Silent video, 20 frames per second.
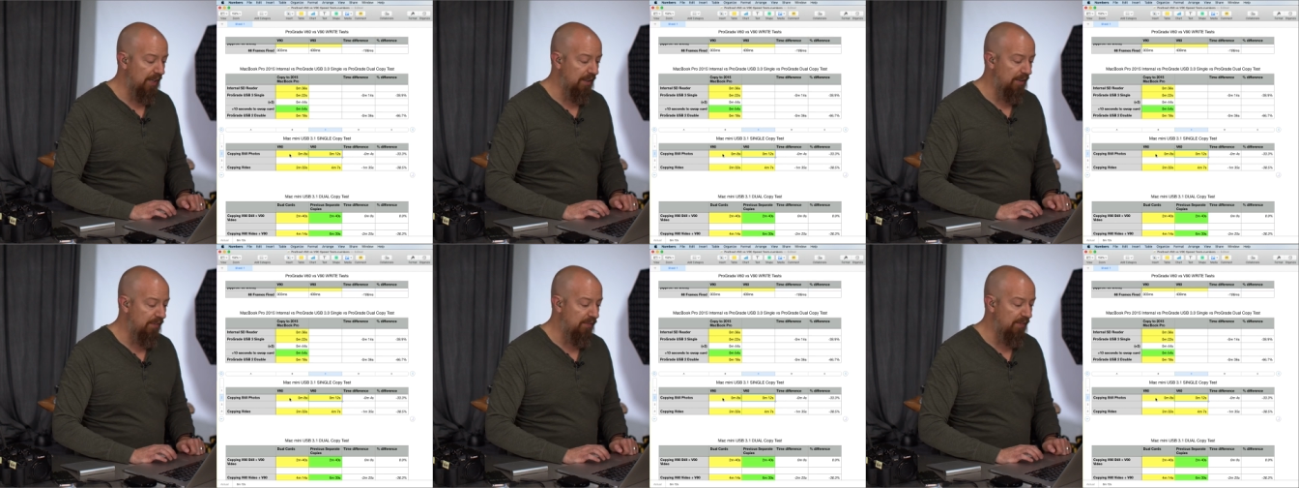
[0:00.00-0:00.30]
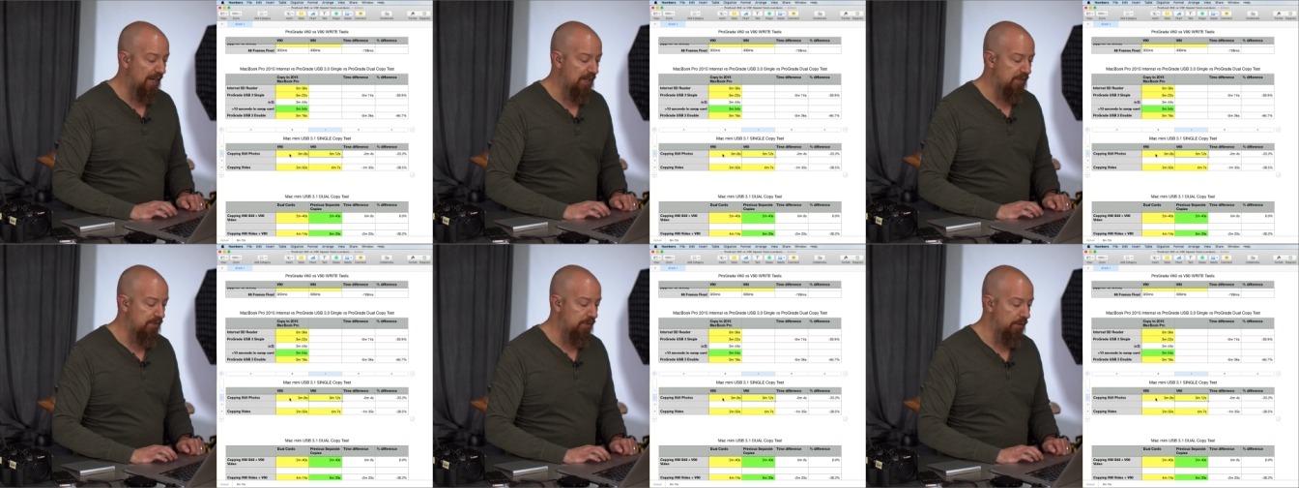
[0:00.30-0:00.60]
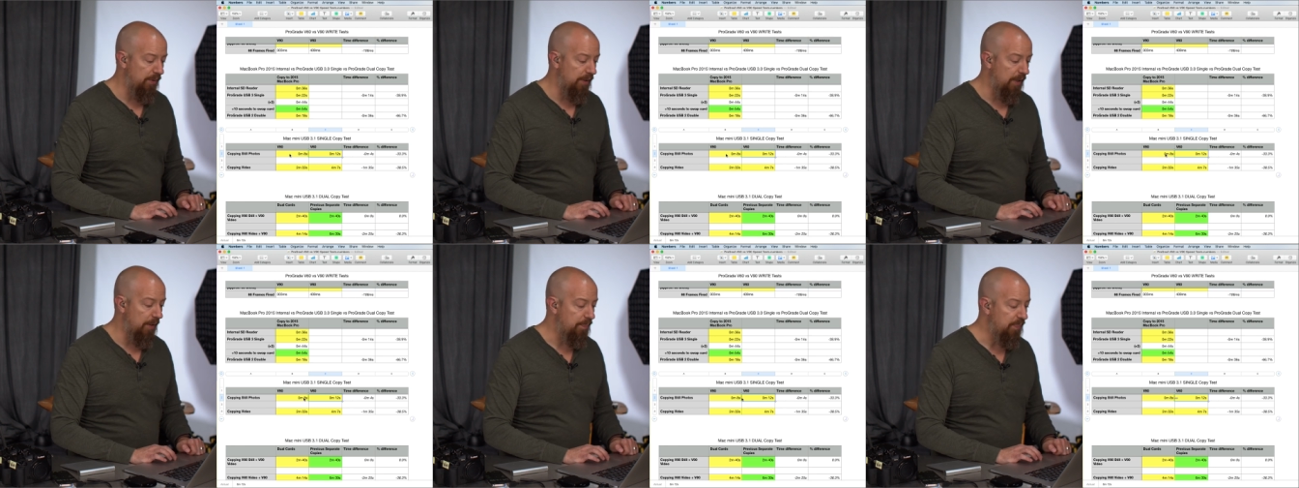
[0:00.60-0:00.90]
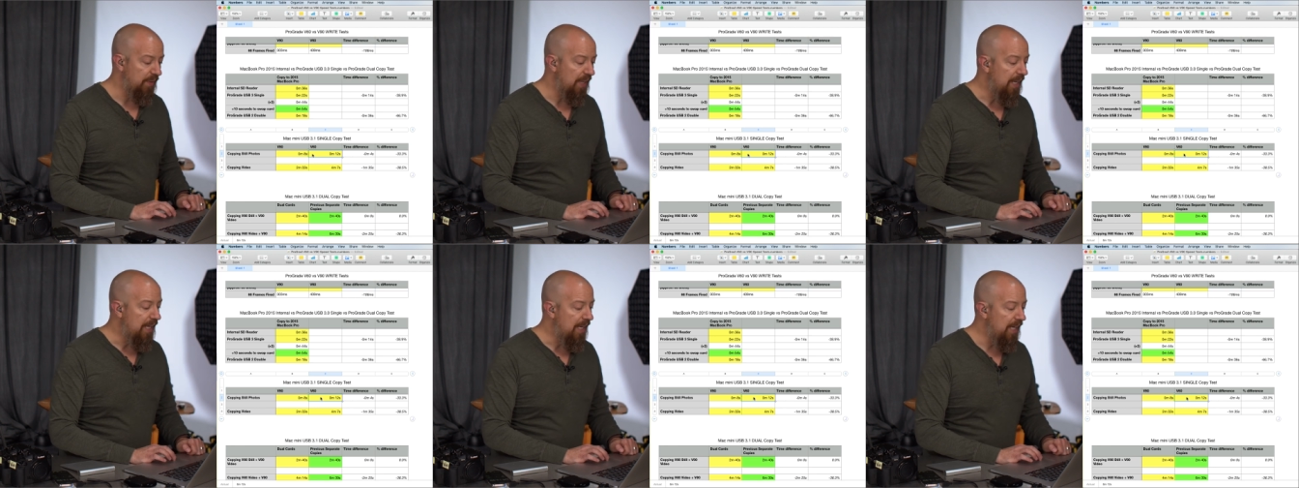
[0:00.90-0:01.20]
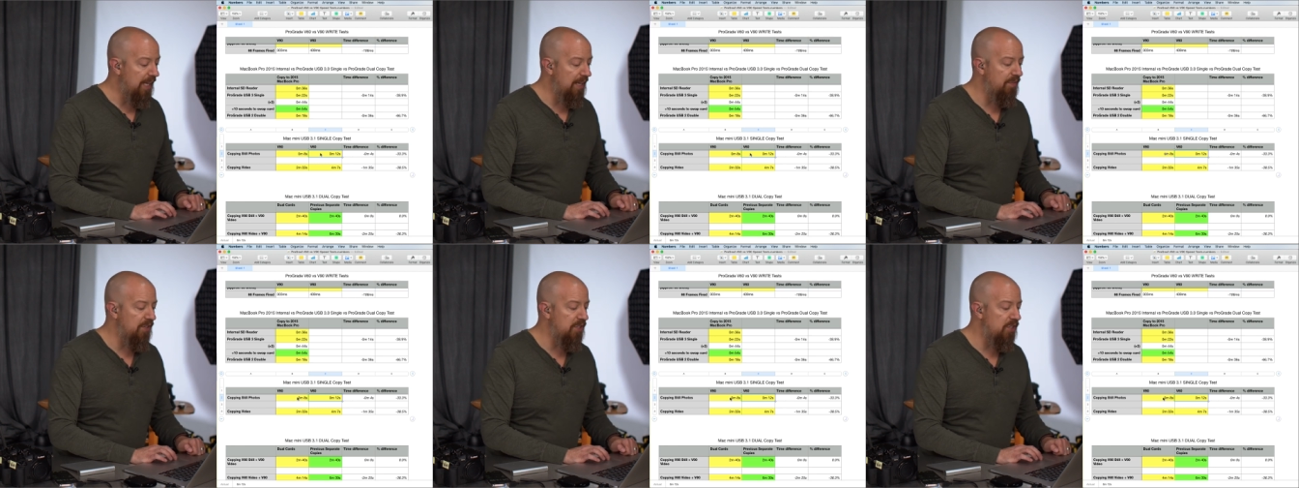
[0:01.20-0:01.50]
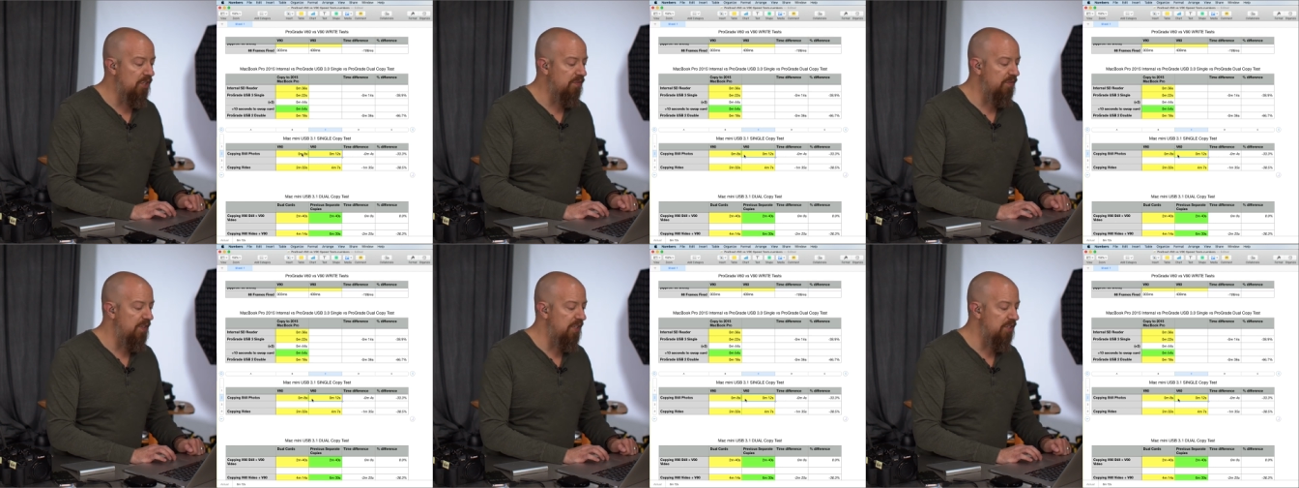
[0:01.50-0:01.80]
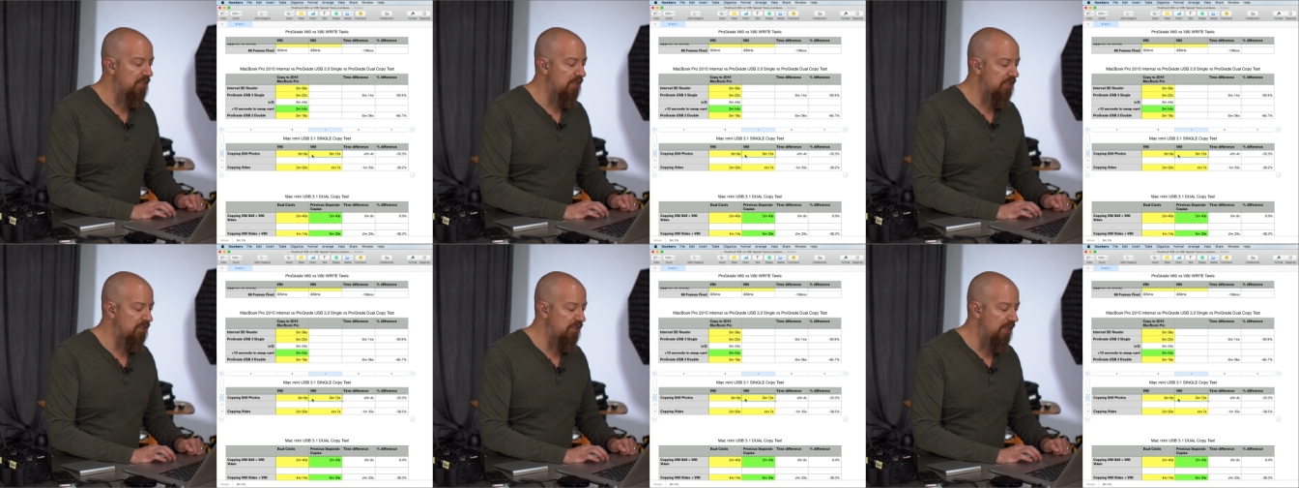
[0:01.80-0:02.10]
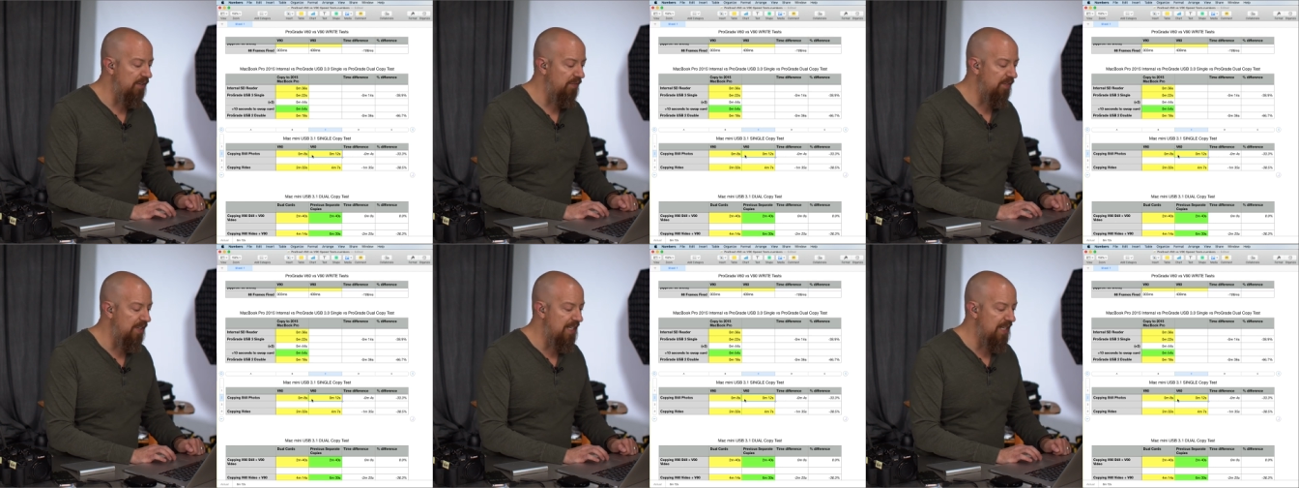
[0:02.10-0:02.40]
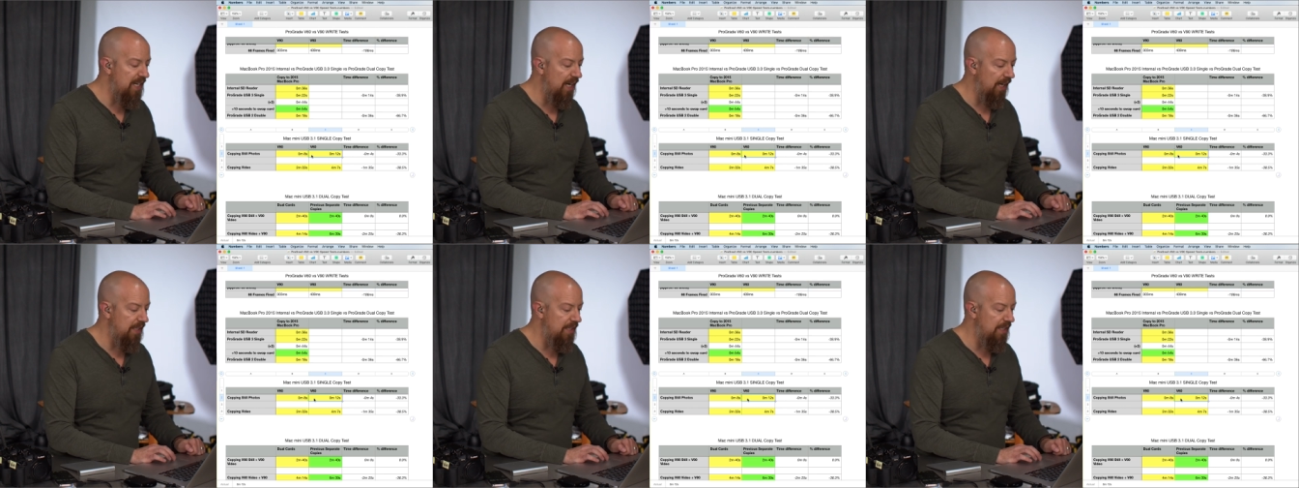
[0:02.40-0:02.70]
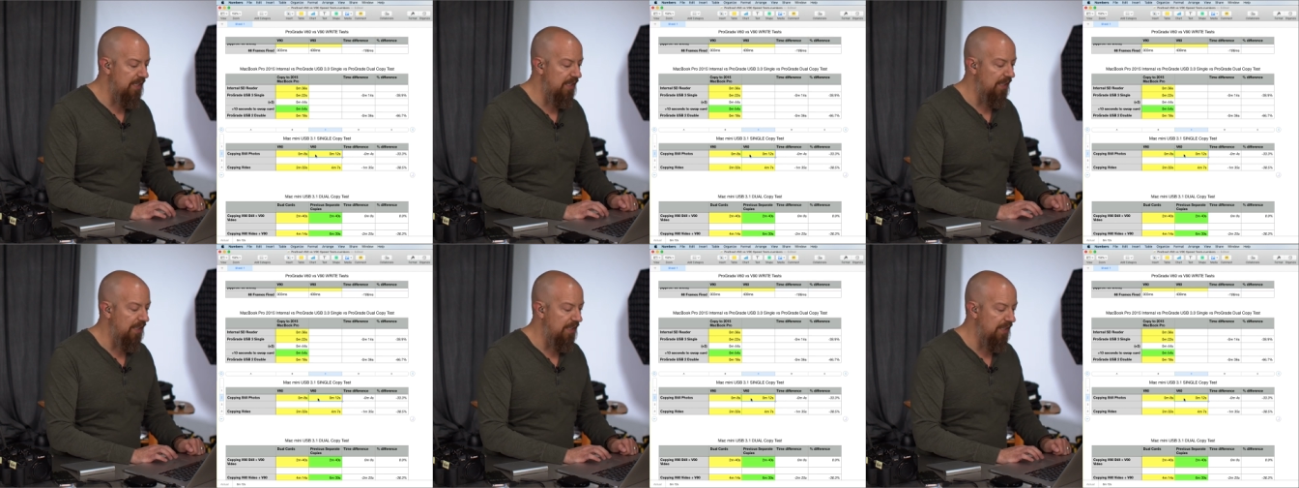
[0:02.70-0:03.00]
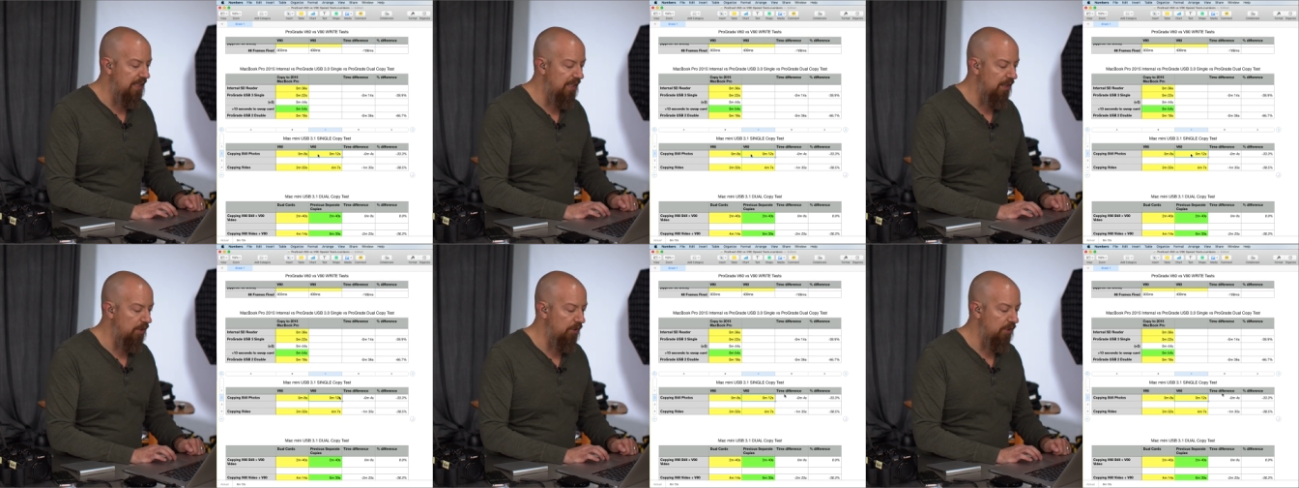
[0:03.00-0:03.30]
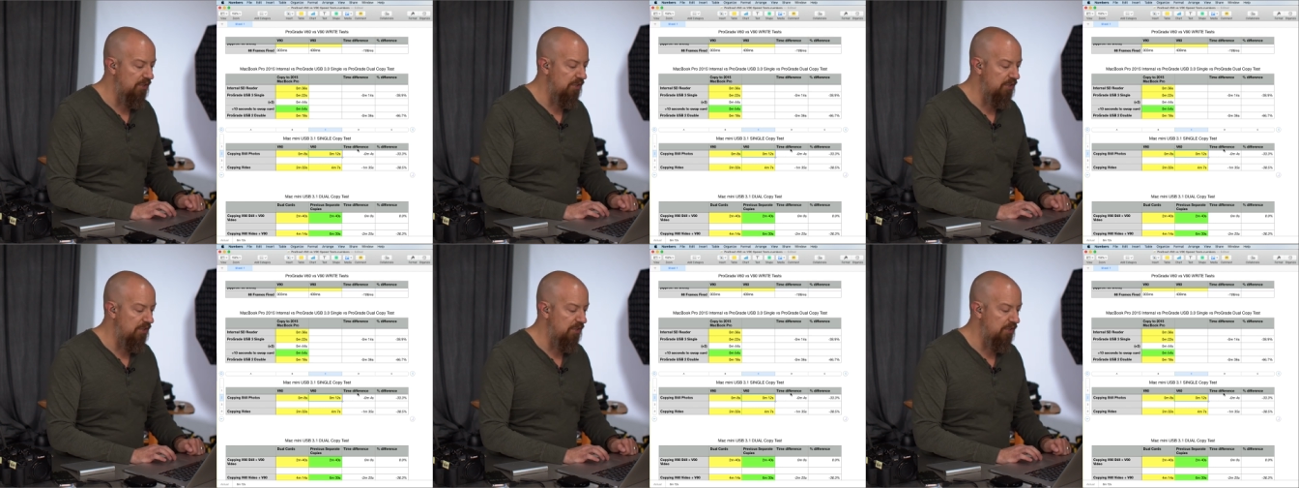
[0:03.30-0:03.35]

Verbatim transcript: faster in there. Even just V60 to V90 in here